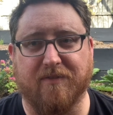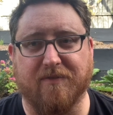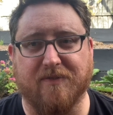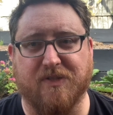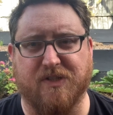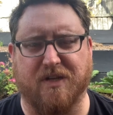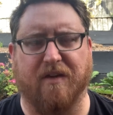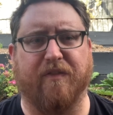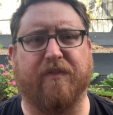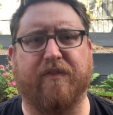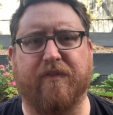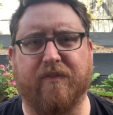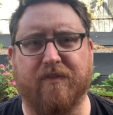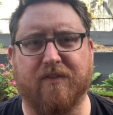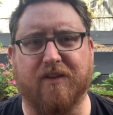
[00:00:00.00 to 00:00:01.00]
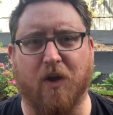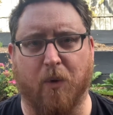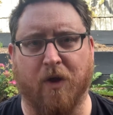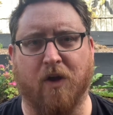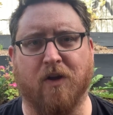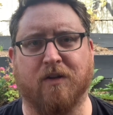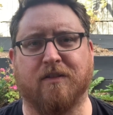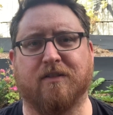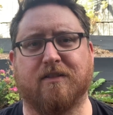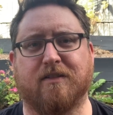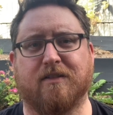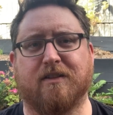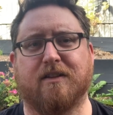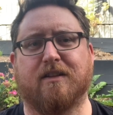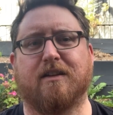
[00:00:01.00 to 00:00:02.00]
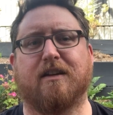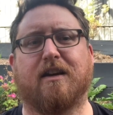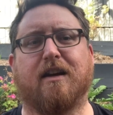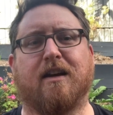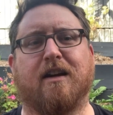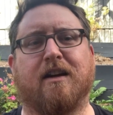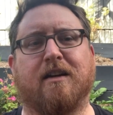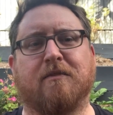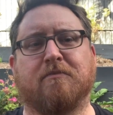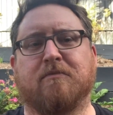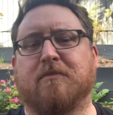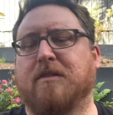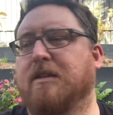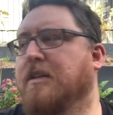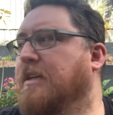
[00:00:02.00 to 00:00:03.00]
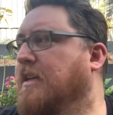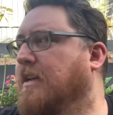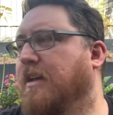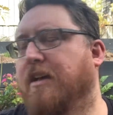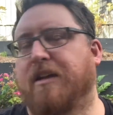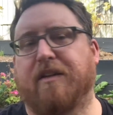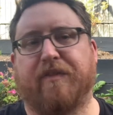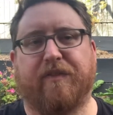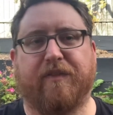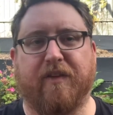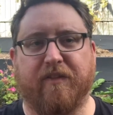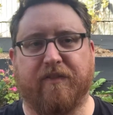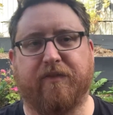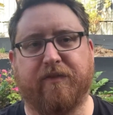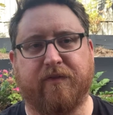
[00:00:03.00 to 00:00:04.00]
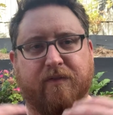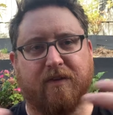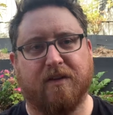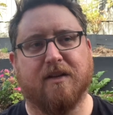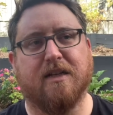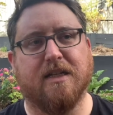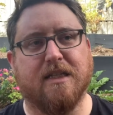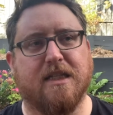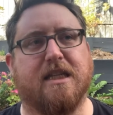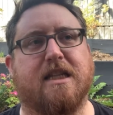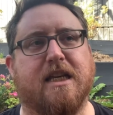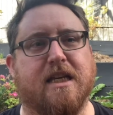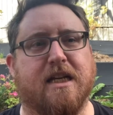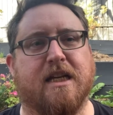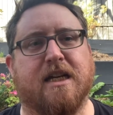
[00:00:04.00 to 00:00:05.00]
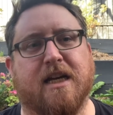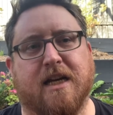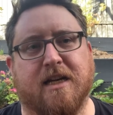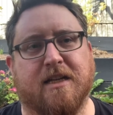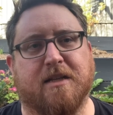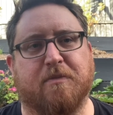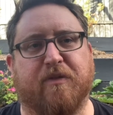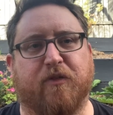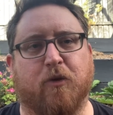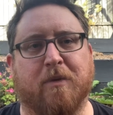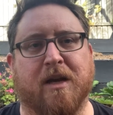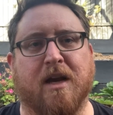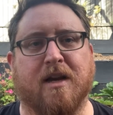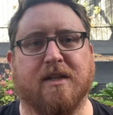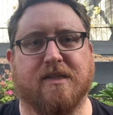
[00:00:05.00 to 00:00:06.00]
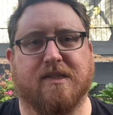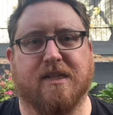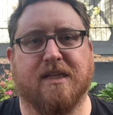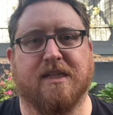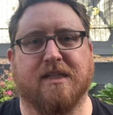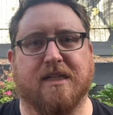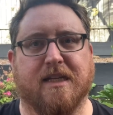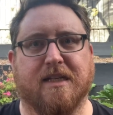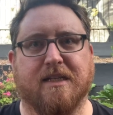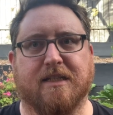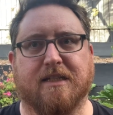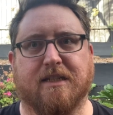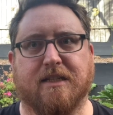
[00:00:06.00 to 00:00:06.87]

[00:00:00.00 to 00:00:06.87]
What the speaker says: stuff going on, and if the theatre and the performing arts and